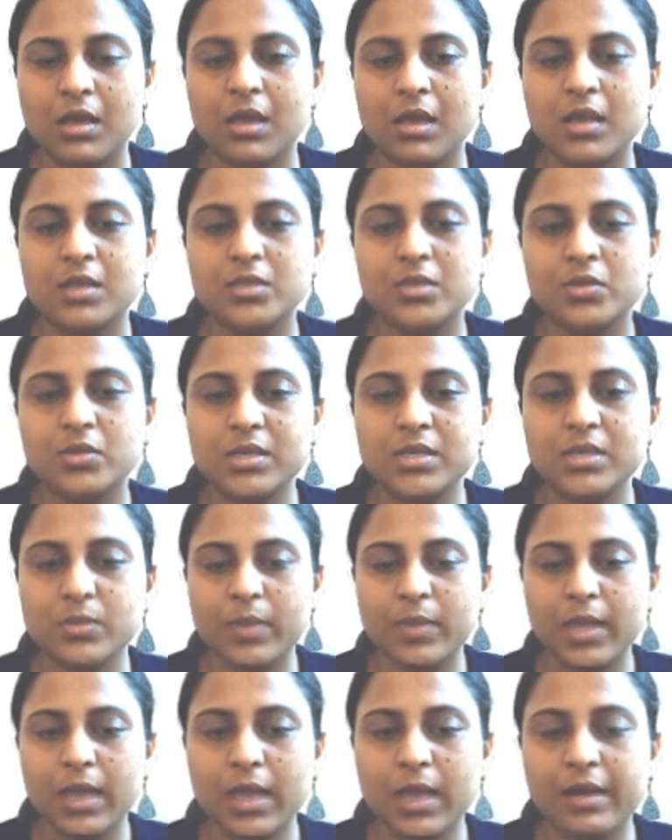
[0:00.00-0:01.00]
So this
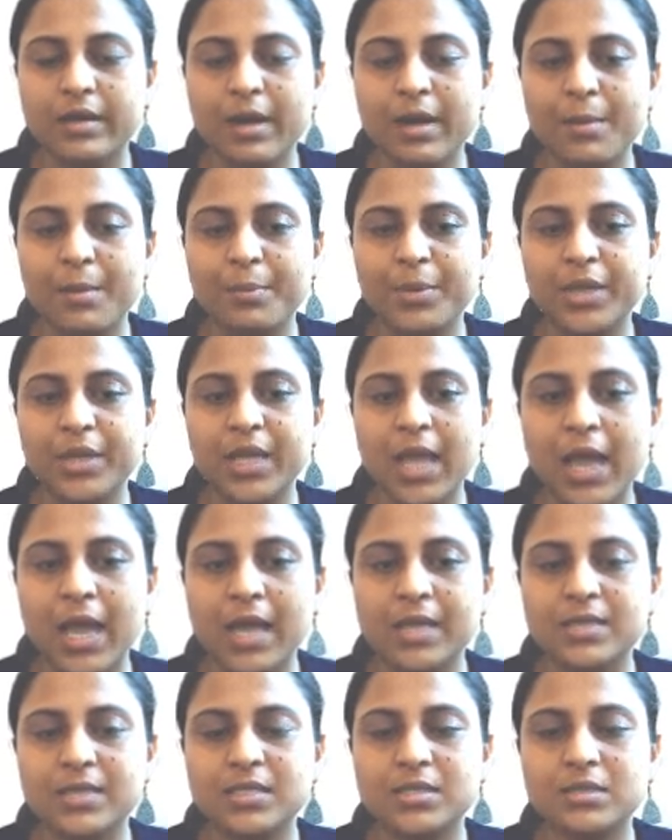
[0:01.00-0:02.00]
way a company
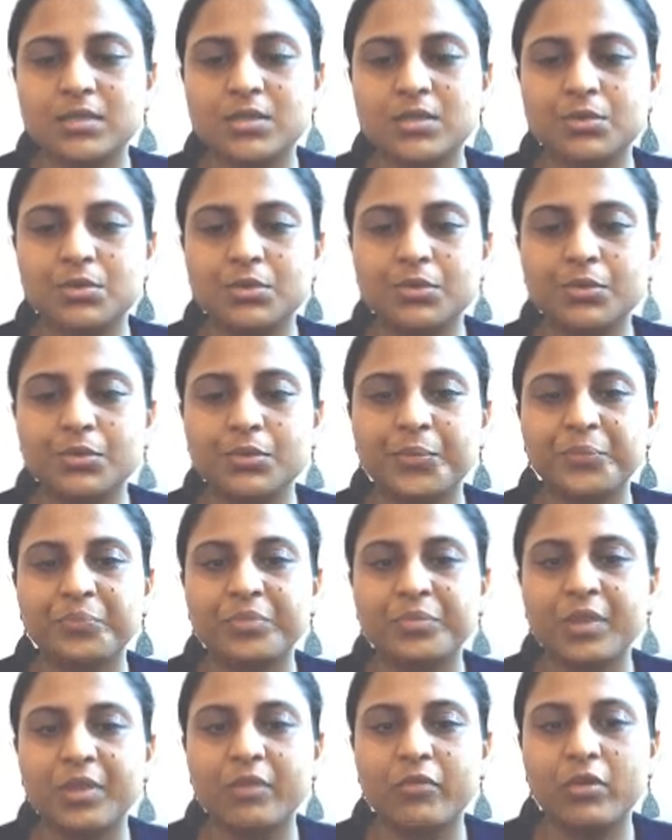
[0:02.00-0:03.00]
has to
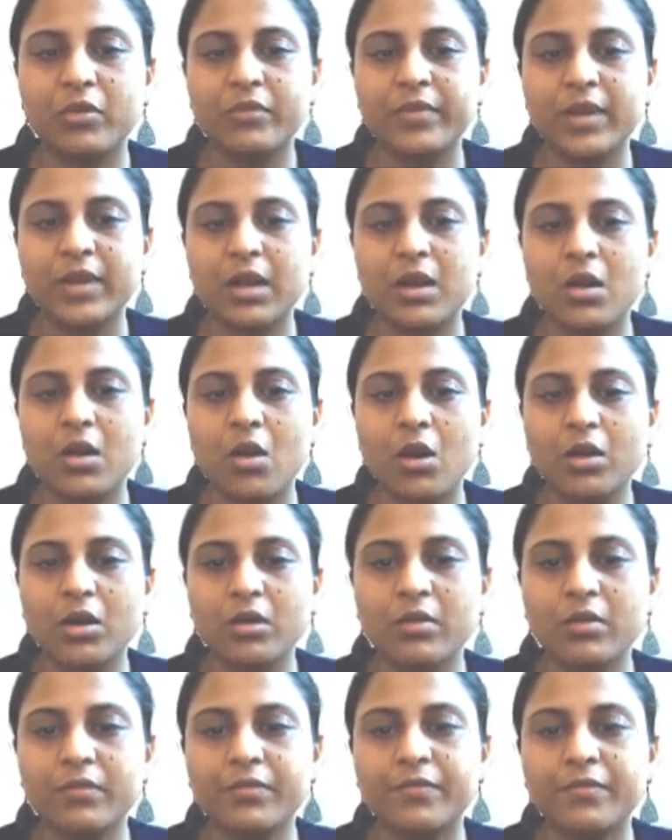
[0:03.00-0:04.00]
fulfill a lot
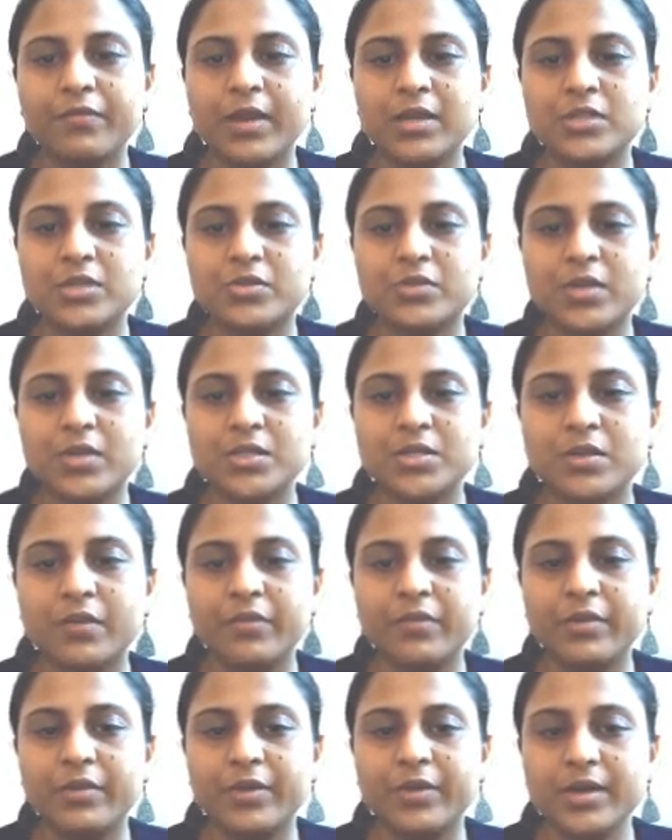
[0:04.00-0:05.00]
of interest of
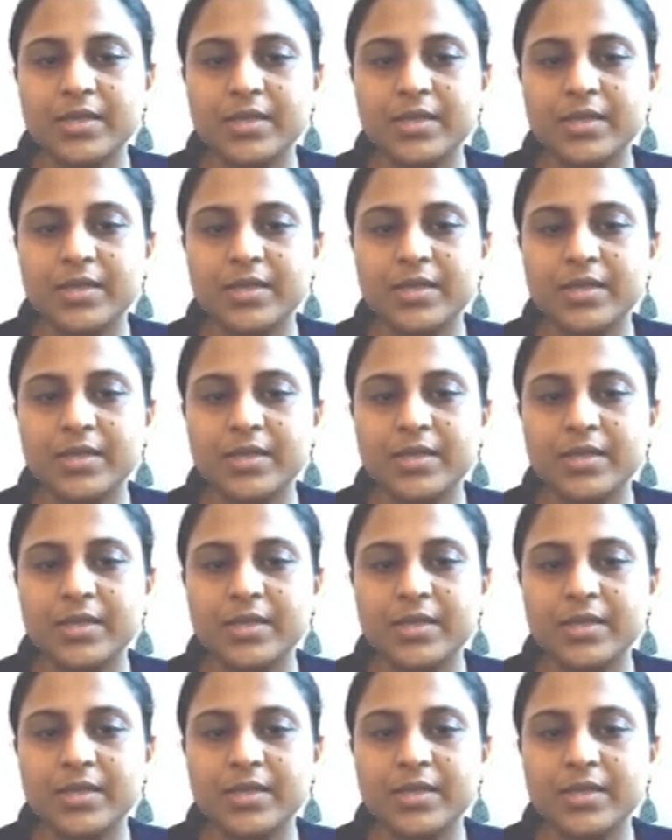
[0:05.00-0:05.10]
different